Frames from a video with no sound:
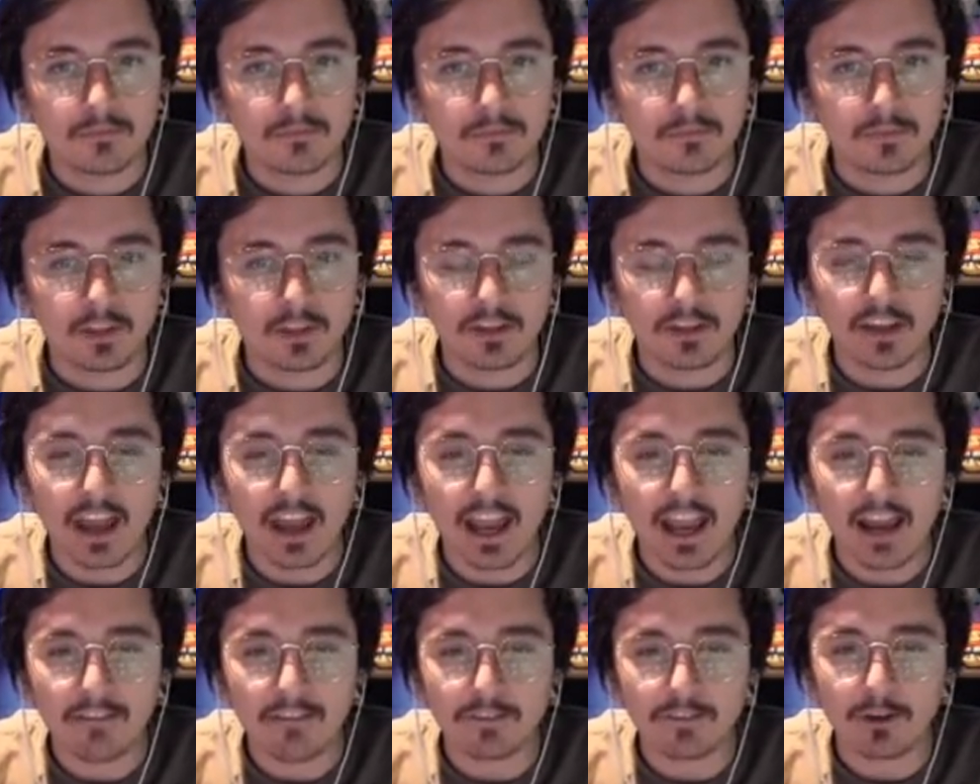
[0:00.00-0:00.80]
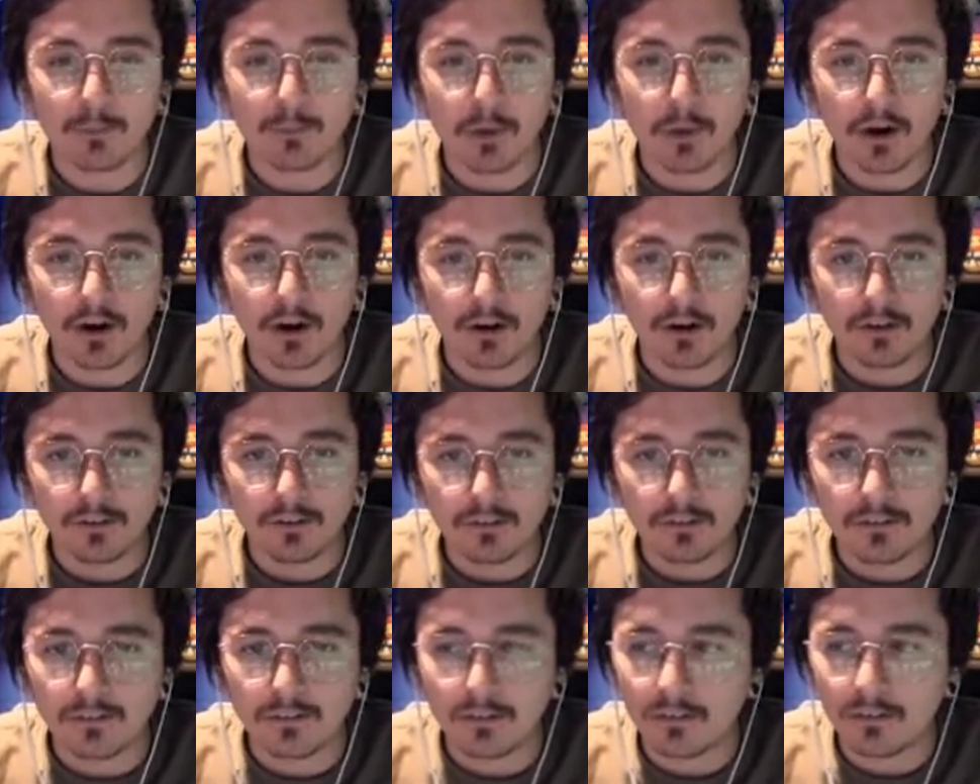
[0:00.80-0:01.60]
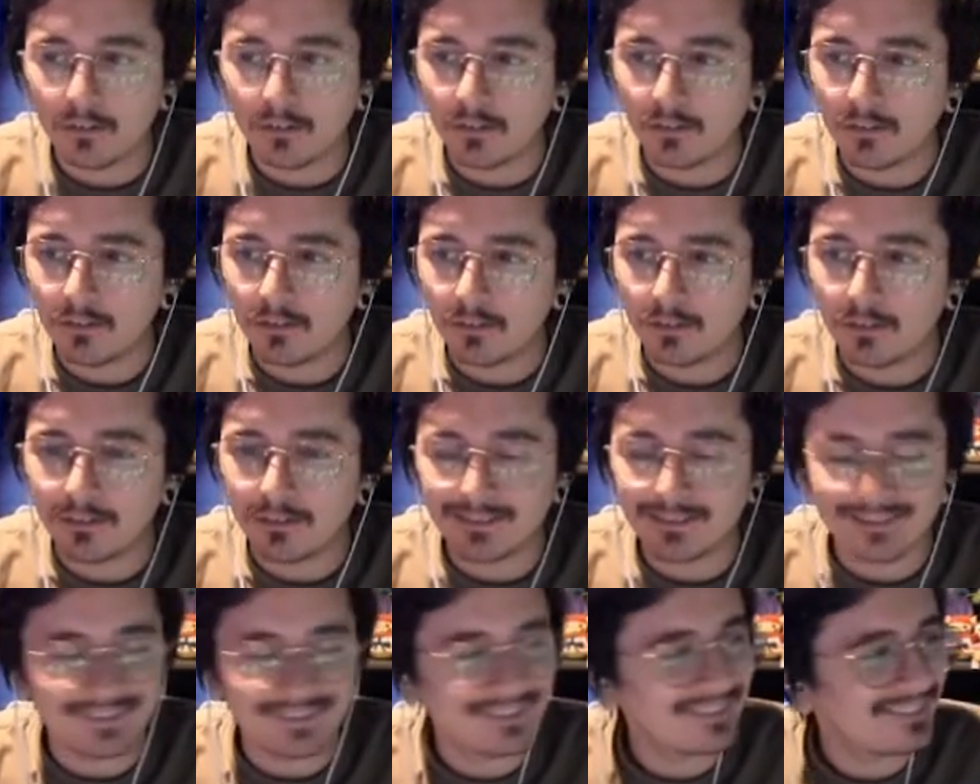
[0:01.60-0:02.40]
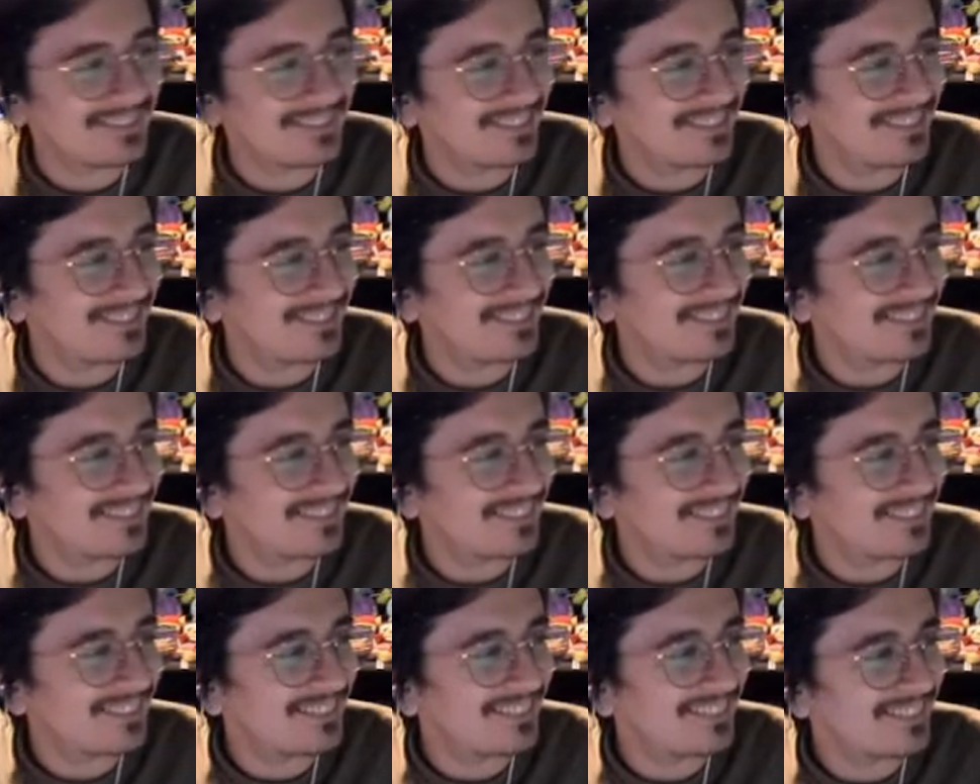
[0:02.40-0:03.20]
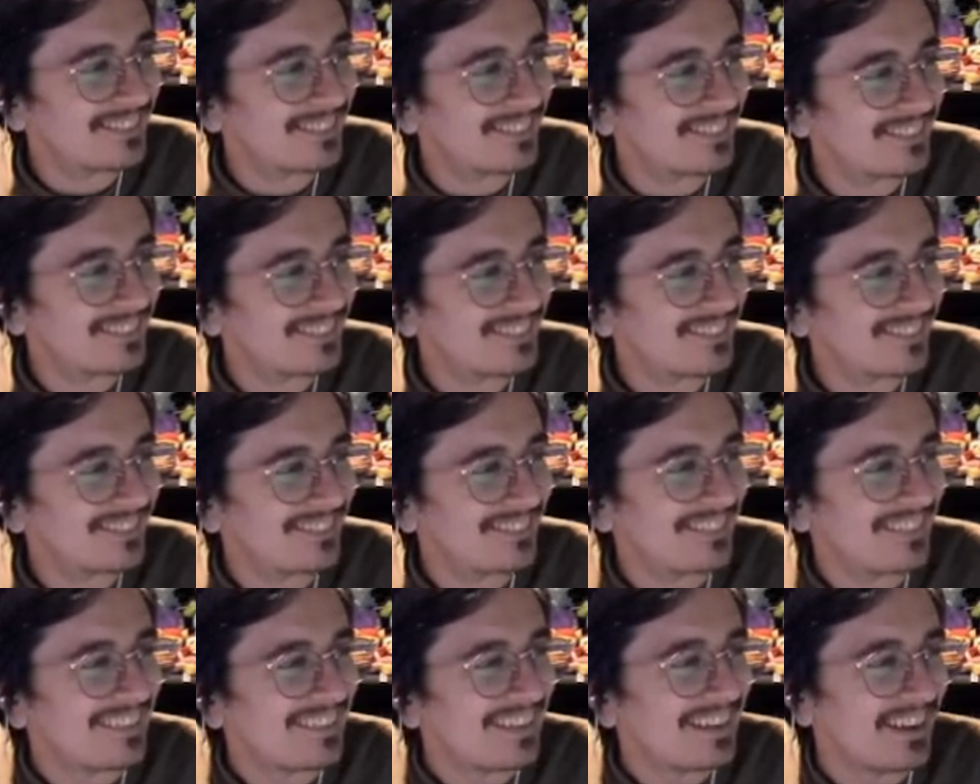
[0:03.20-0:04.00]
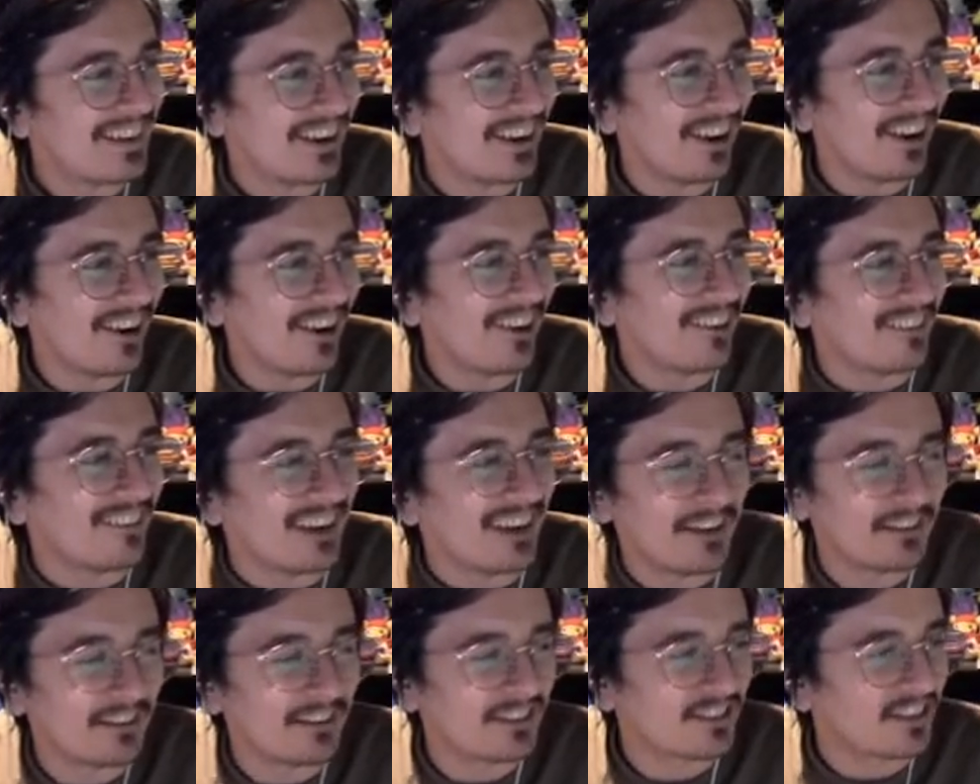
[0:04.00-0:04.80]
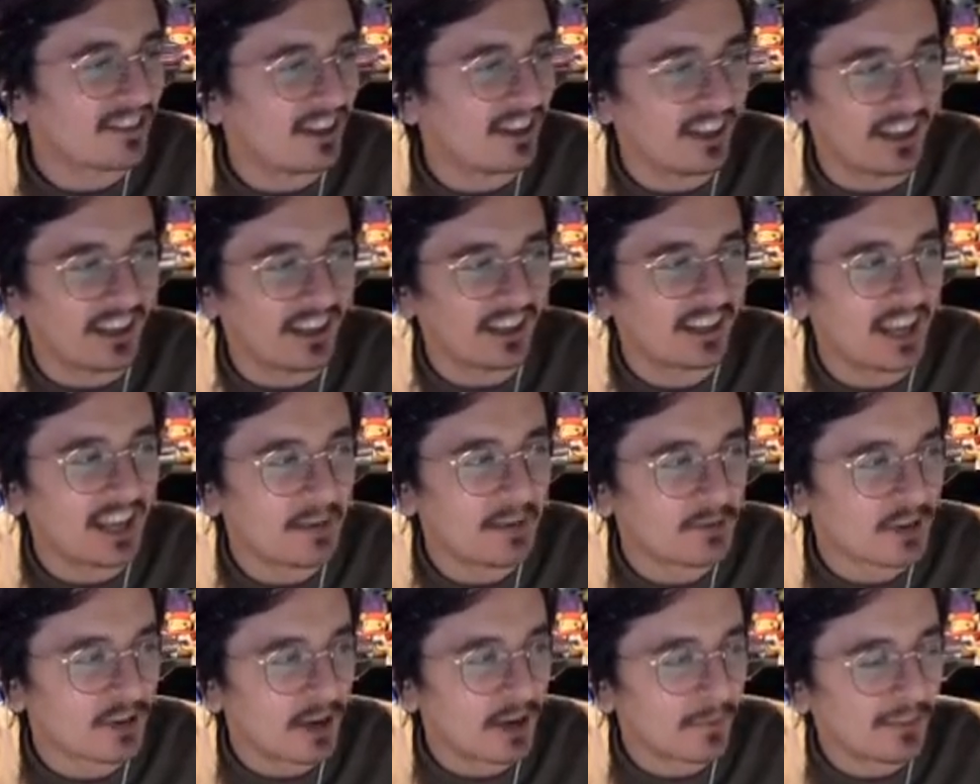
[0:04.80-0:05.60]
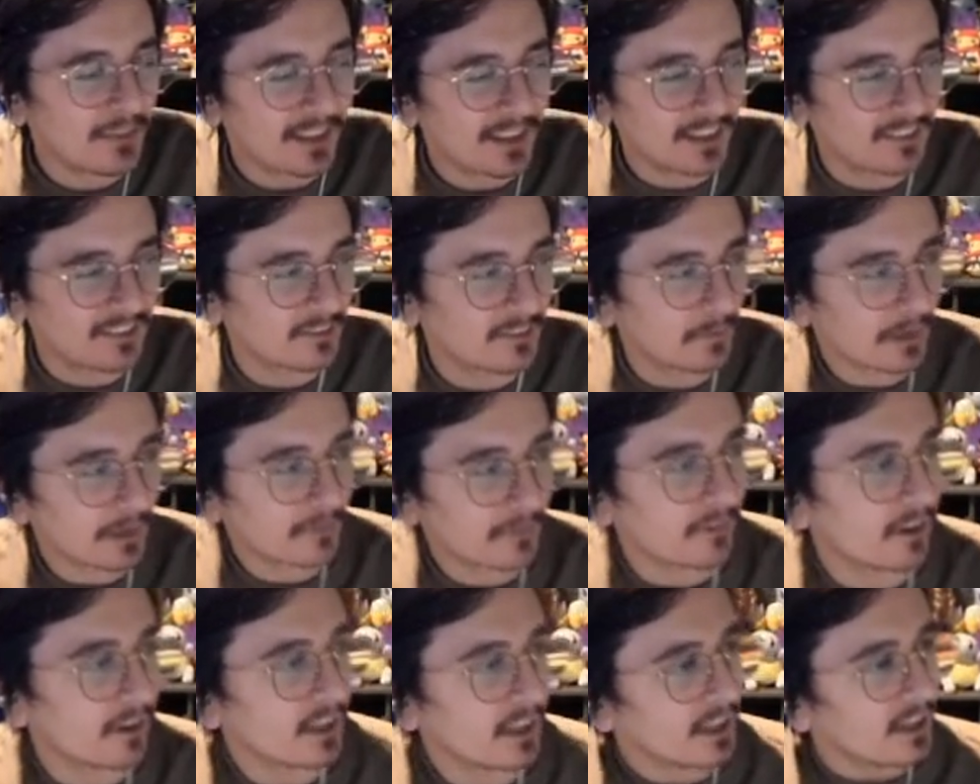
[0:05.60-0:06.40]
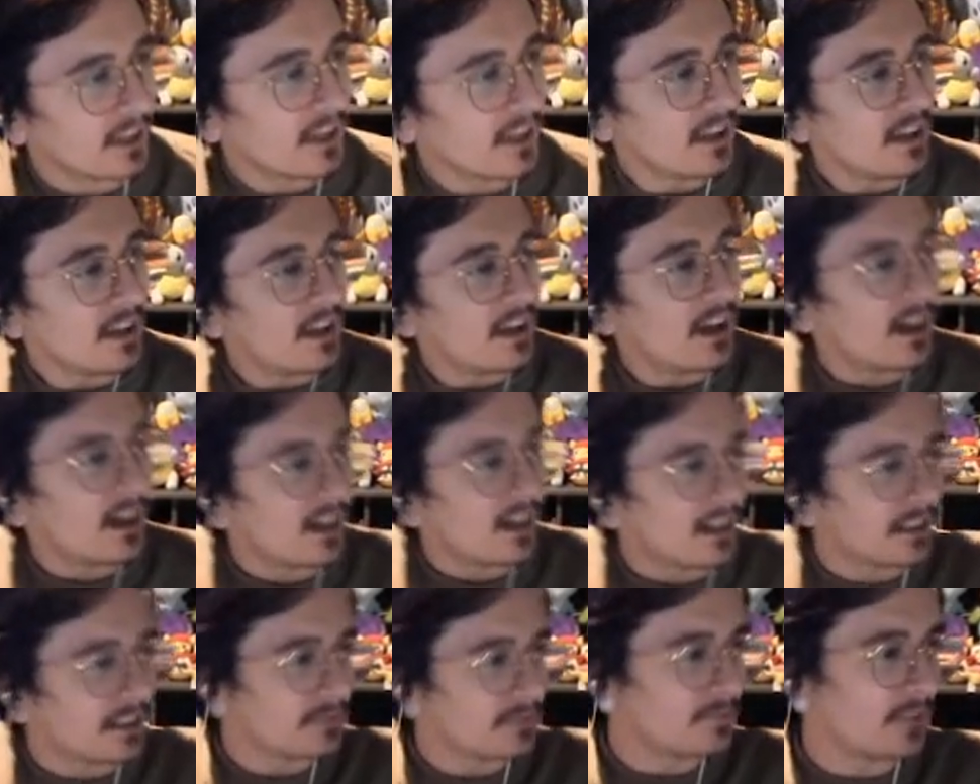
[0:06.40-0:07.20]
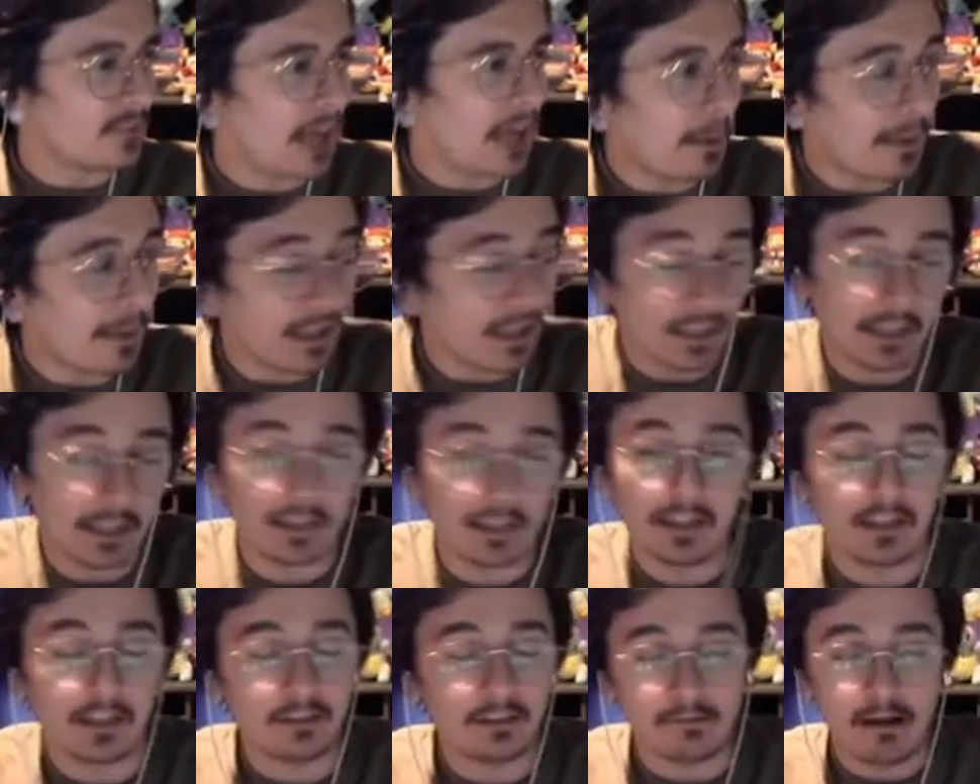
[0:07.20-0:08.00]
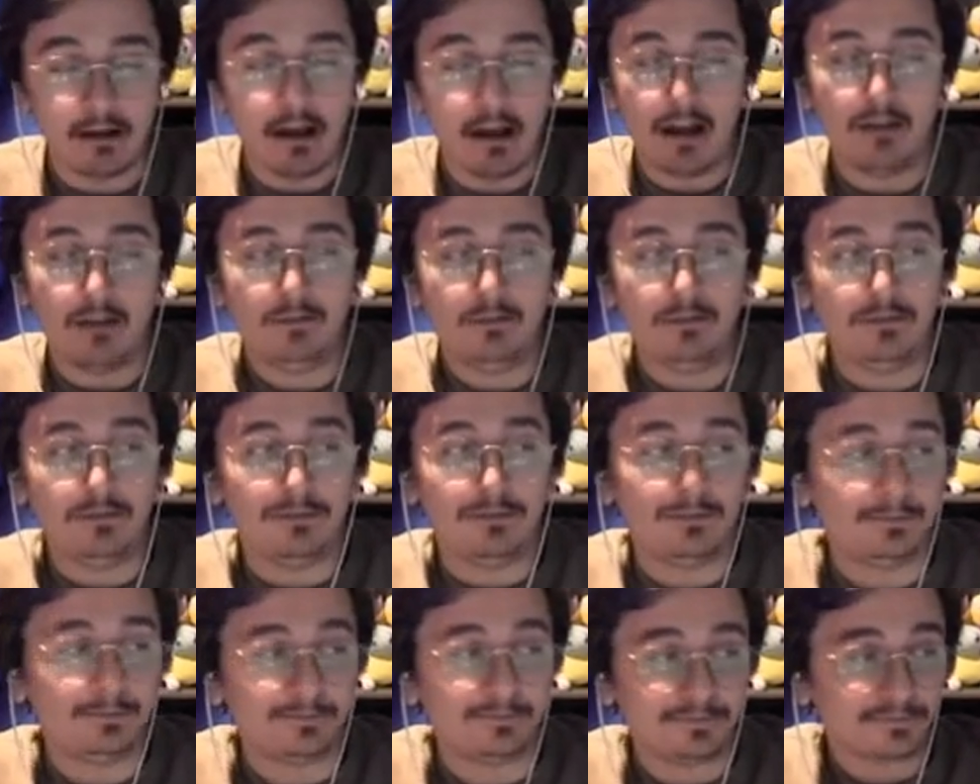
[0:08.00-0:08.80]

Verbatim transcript: The Day After Tomorrow. Yes, that's what I was, that's what I thought you were saying. No, I'm just trying to like name drop things to make funny. Um, I. Well, you did.